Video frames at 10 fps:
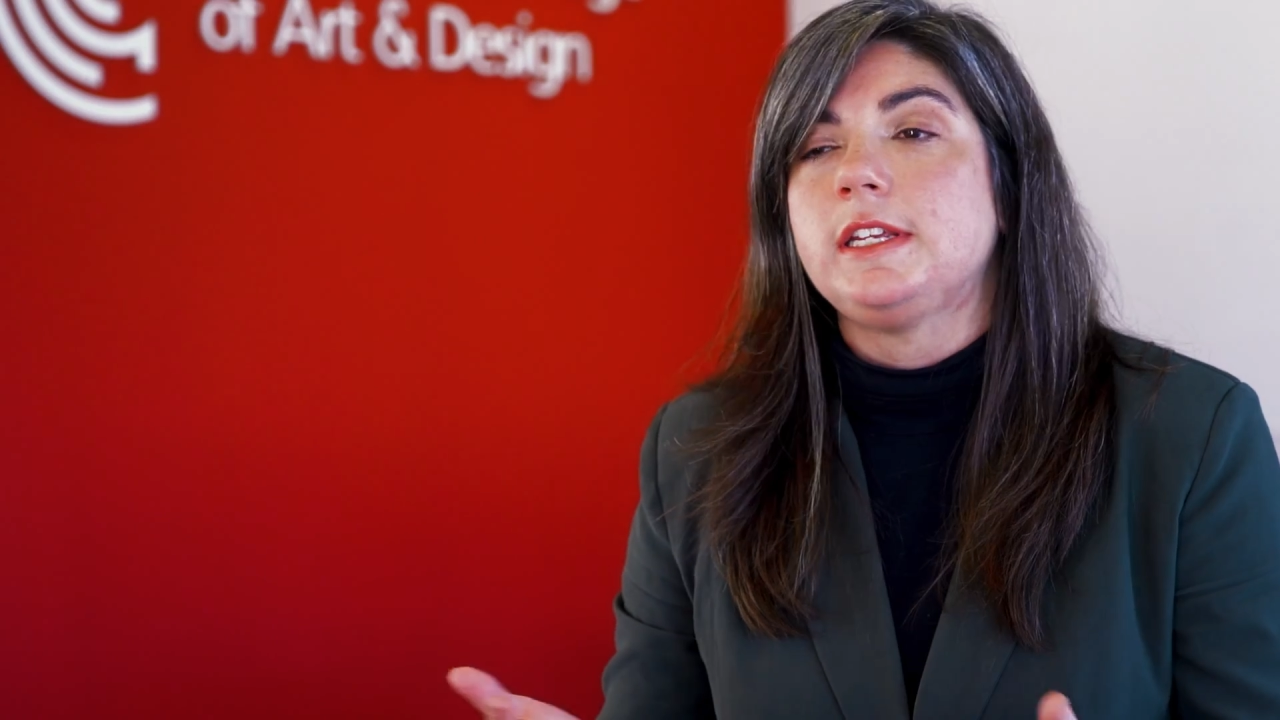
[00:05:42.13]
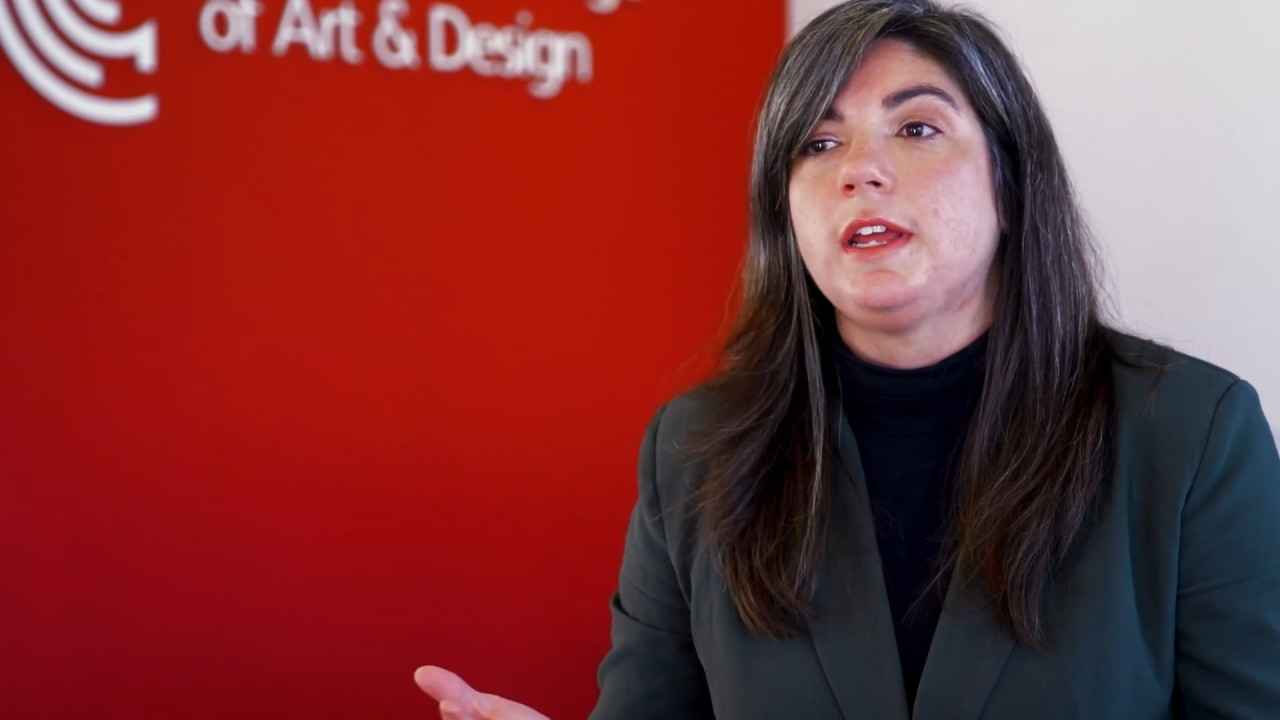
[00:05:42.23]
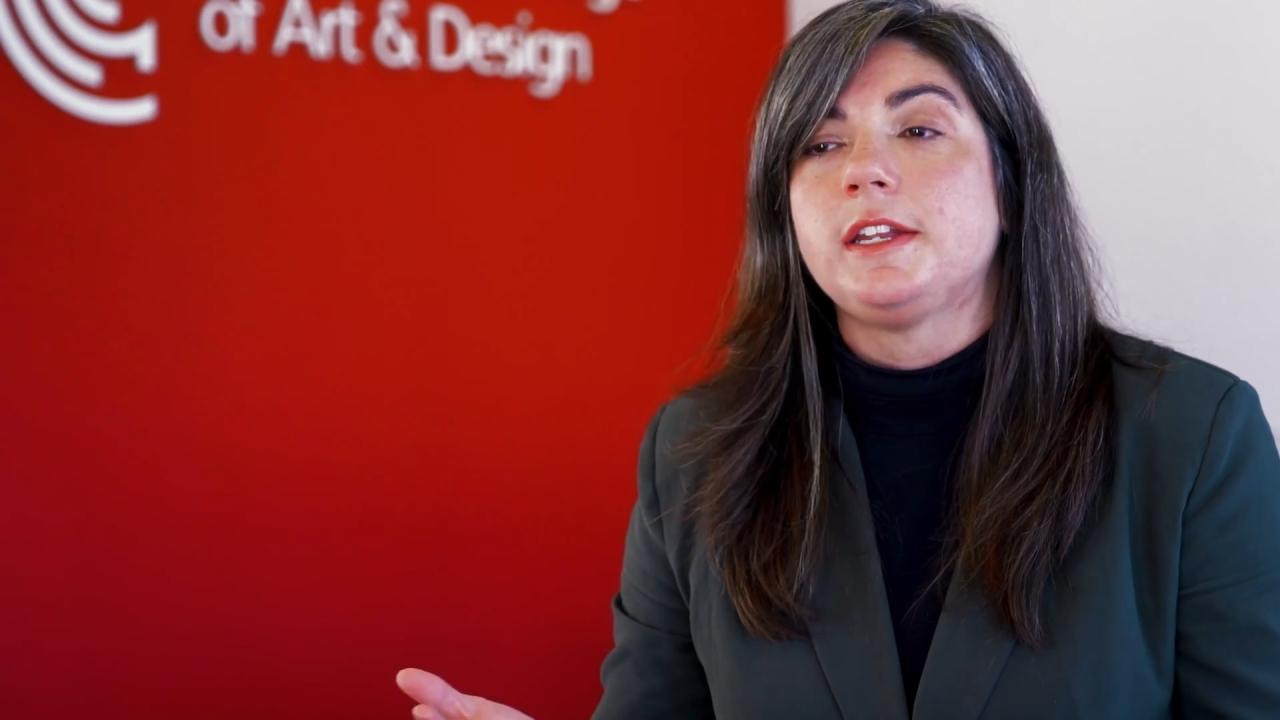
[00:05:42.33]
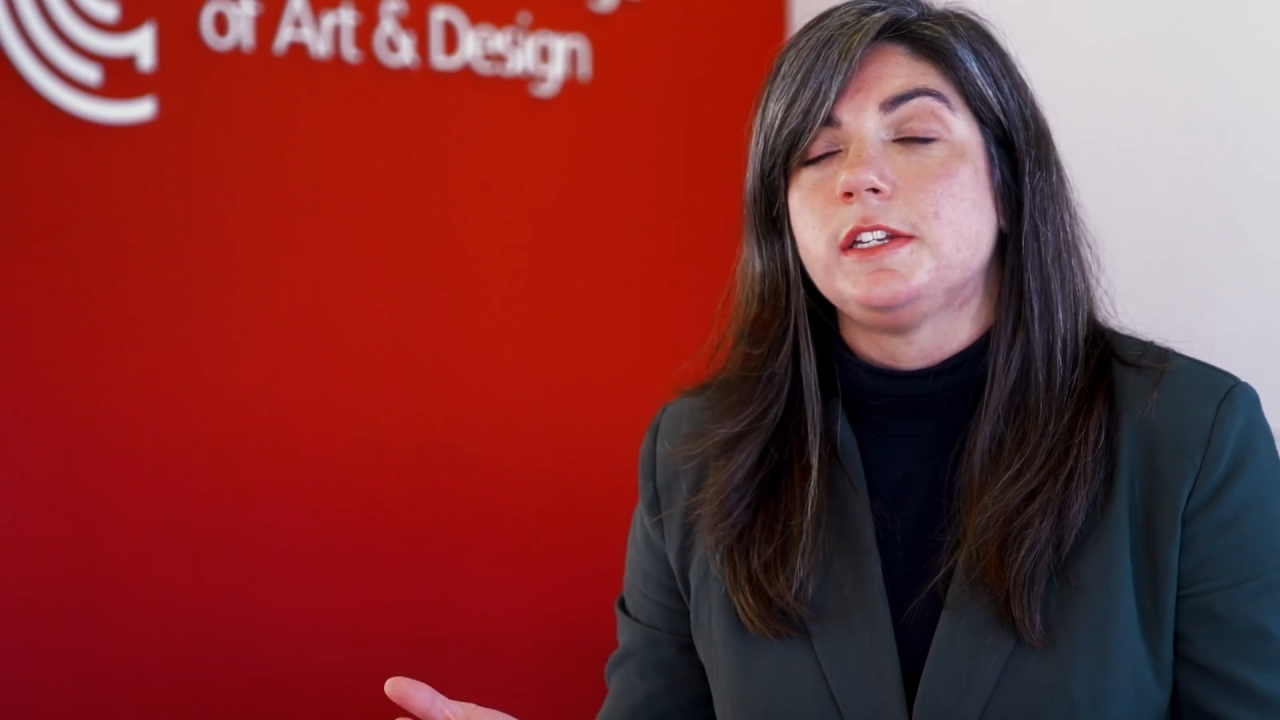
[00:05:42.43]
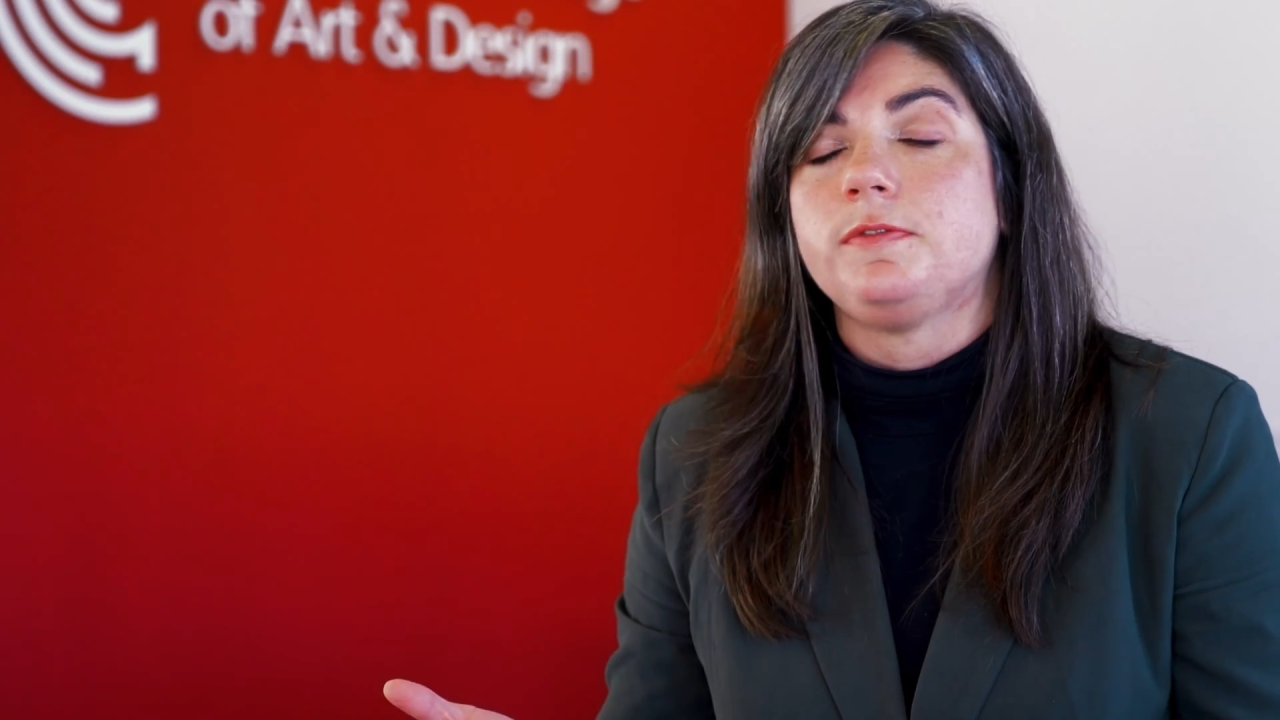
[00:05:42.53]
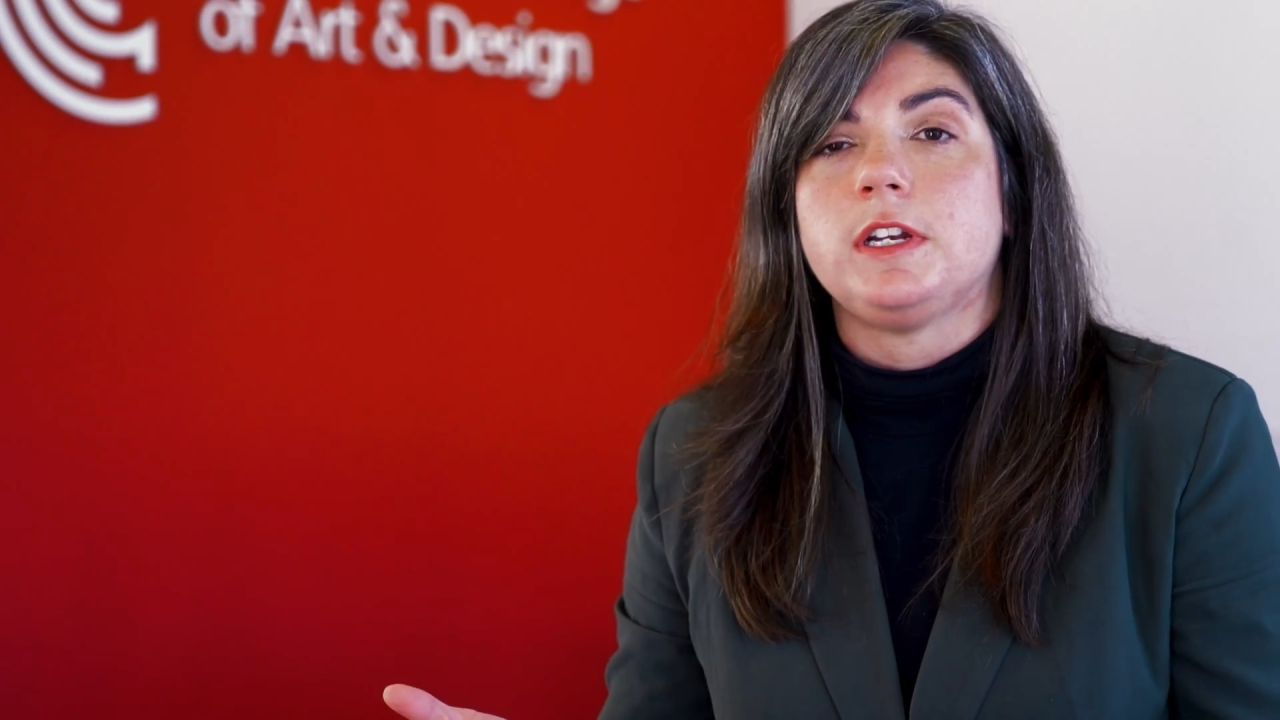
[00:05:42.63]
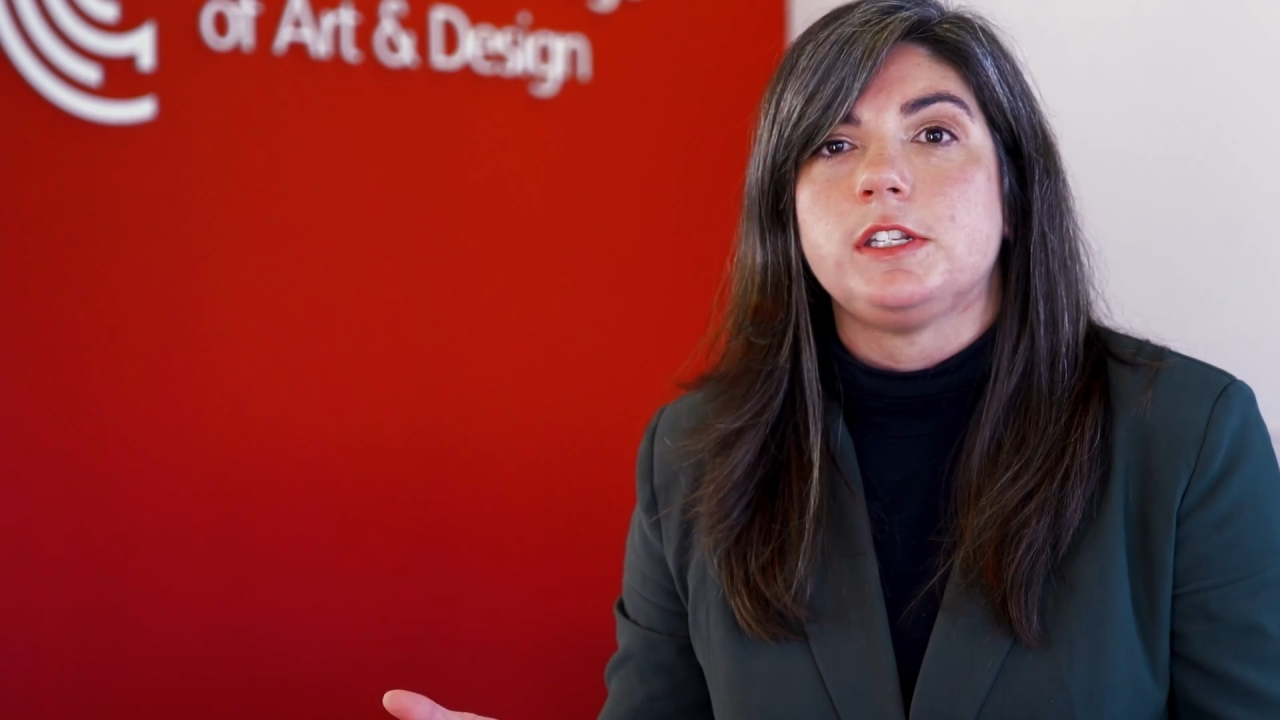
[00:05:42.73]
at different